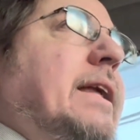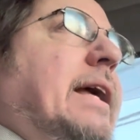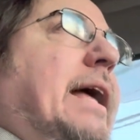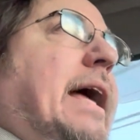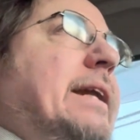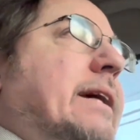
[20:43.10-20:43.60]

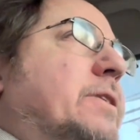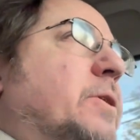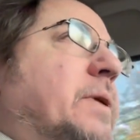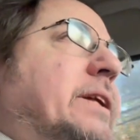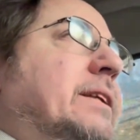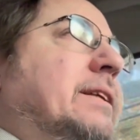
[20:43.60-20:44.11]
and I
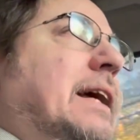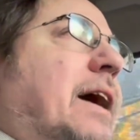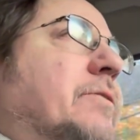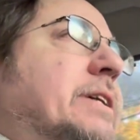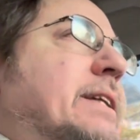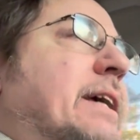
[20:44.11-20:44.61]
do it
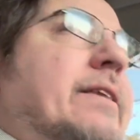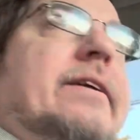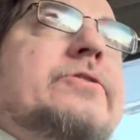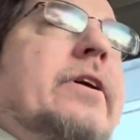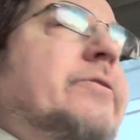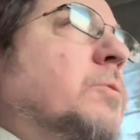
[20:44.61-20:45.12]
every day that I
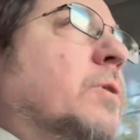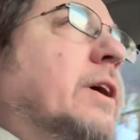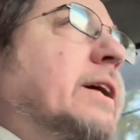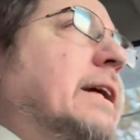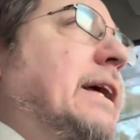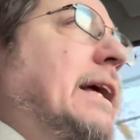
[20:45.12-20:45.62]
drive to work,
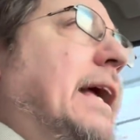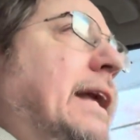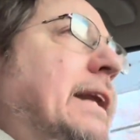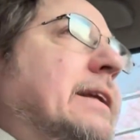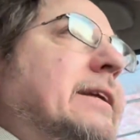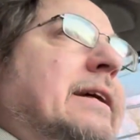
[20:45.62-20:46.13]
and
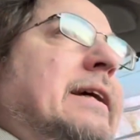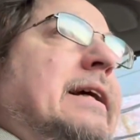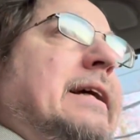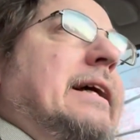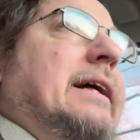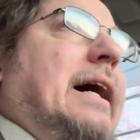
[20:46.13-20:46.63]

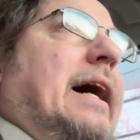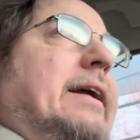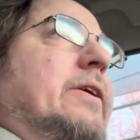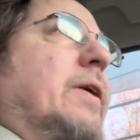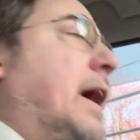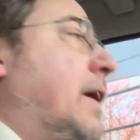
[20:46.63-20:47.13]

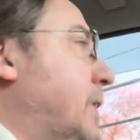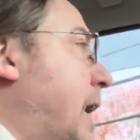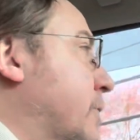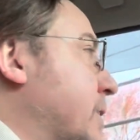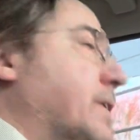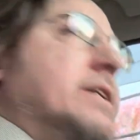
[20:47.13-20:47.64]
know, uh,
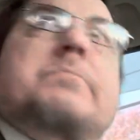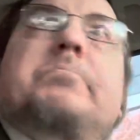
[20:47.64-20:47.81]
everything's